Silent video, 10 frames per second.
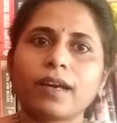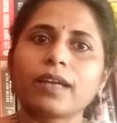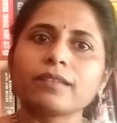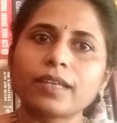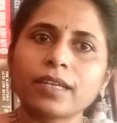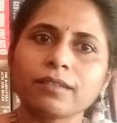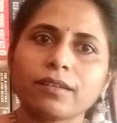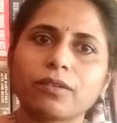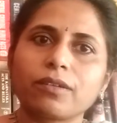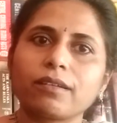And
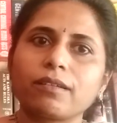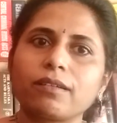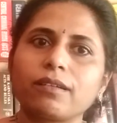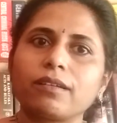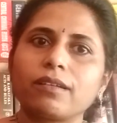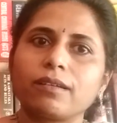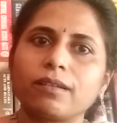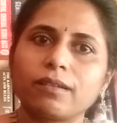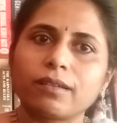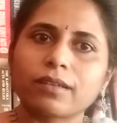then
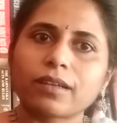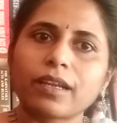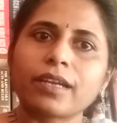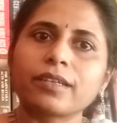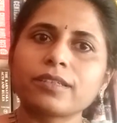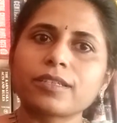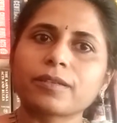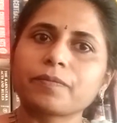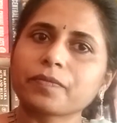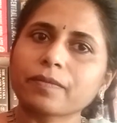the client